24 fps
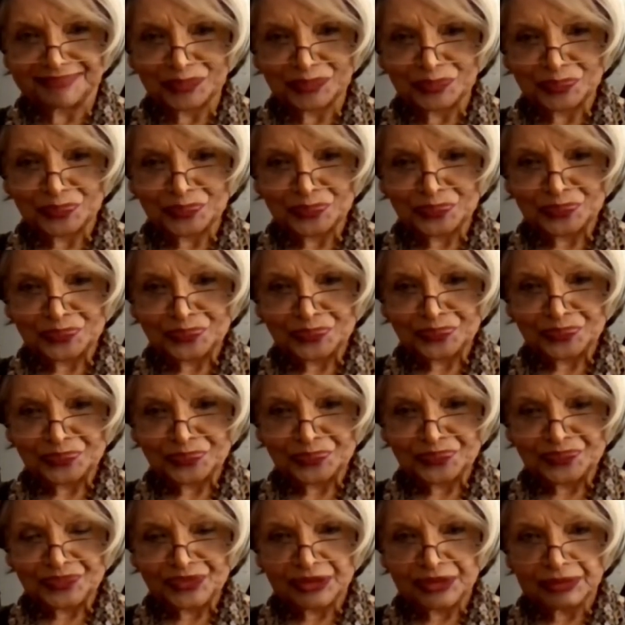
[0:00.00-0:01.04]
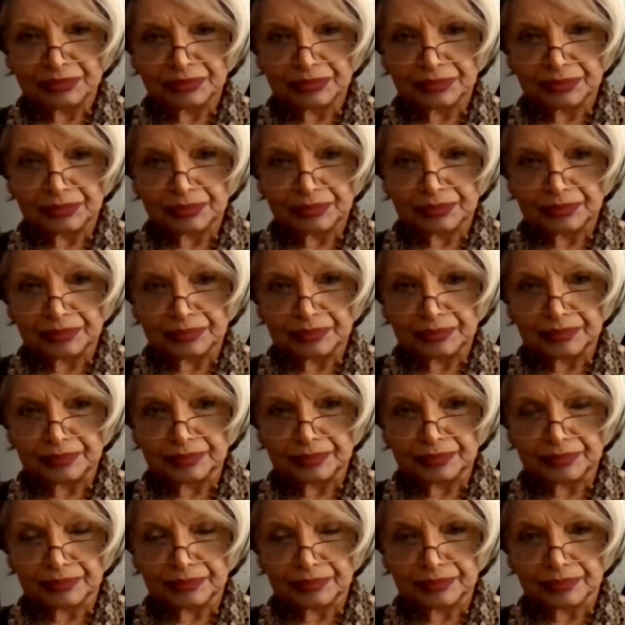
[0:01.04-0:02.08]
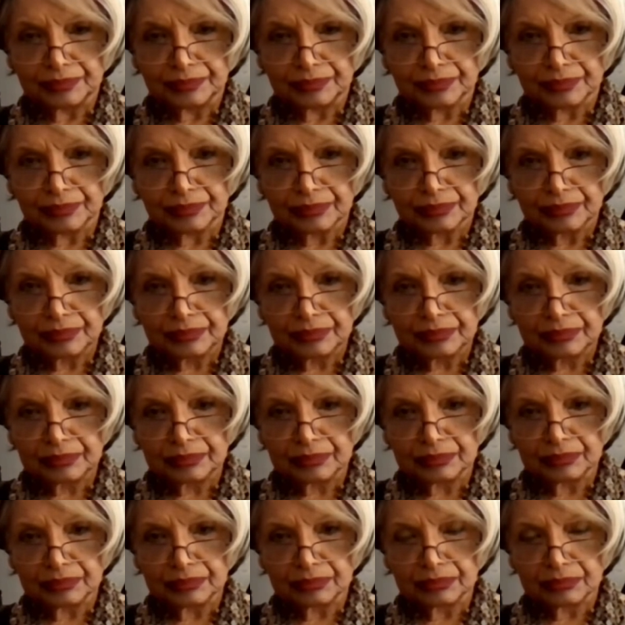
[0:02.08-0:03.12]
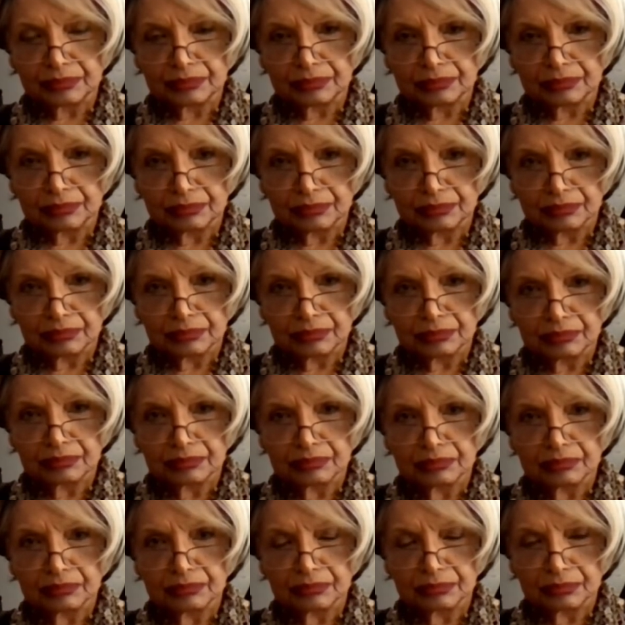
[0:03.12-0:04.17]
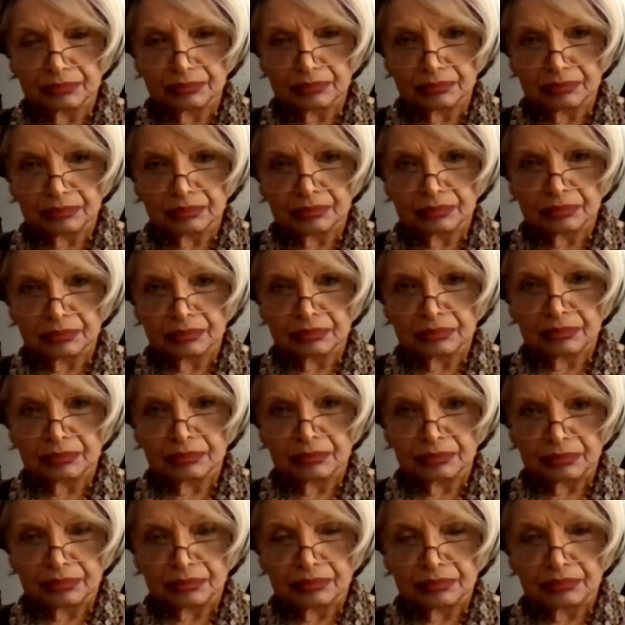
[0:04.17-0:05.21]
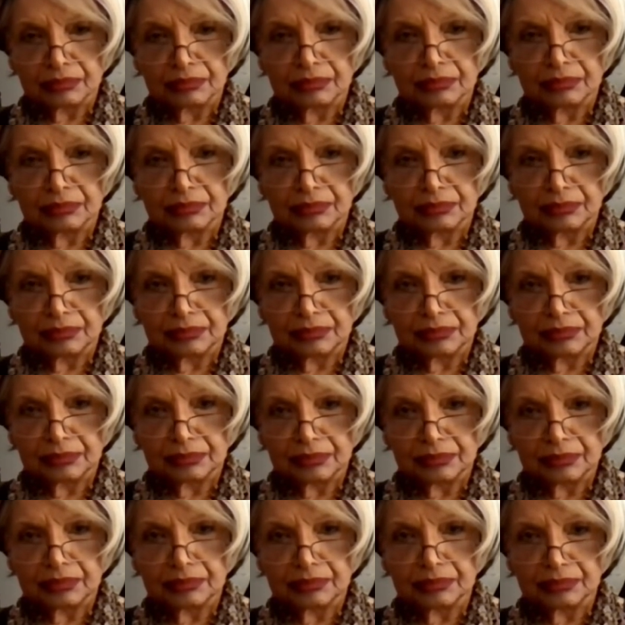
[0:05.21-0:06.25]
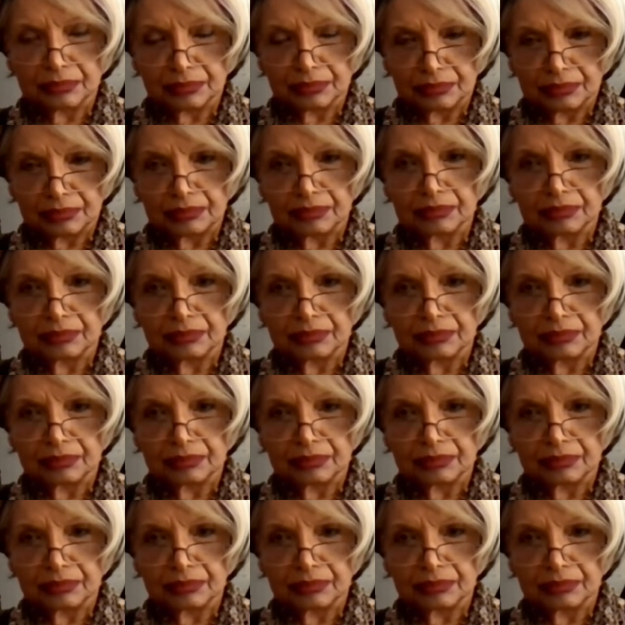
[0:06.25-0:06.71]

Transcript: The person shown says nothing.